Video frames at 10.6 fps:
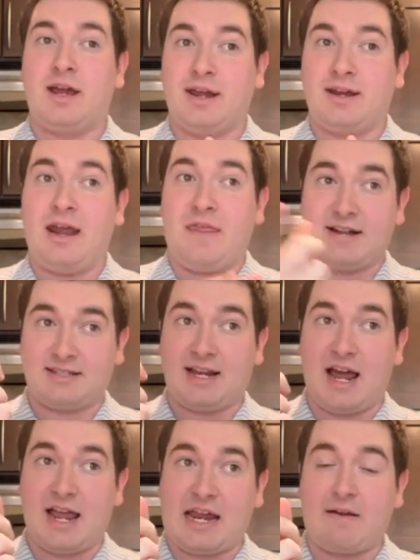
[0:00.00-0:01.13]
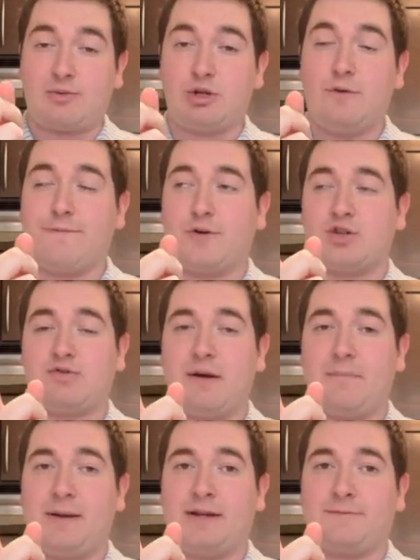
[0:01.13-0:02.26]
yeah, that's the guy you have two
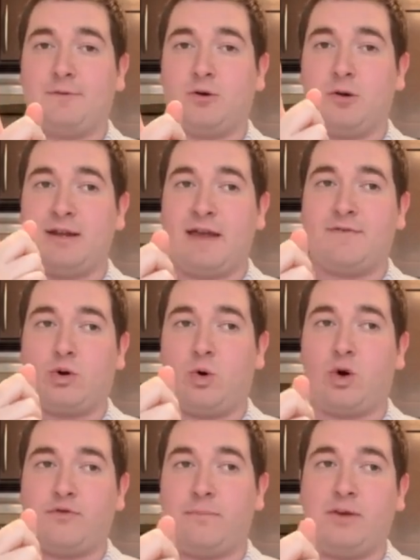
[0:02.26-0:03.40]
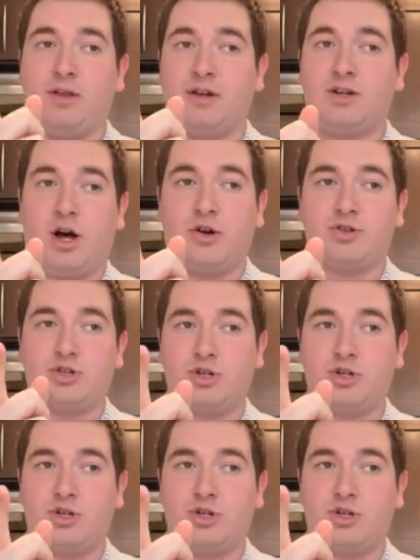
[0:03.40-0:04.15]
first-round picks for and we gave a quarter of a billion dollars